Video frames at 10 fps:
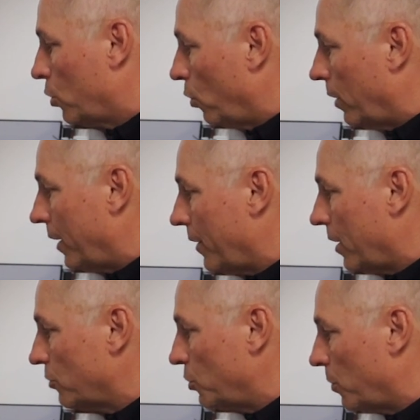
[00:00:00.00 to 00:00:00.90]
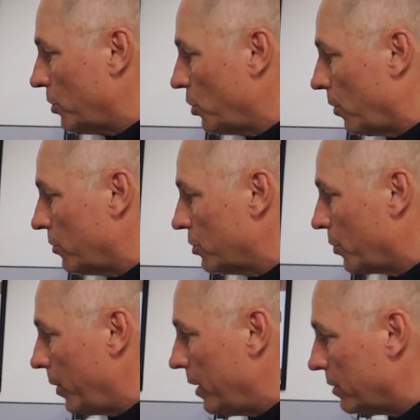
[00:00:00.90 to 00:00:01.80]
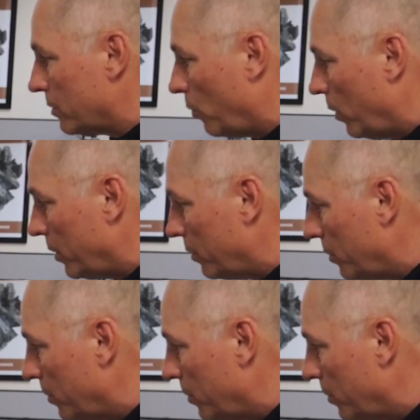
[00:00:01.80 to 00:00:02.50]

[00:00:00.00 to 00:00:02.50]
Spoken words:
Cool. Anything else you want to show on the screen as to what you're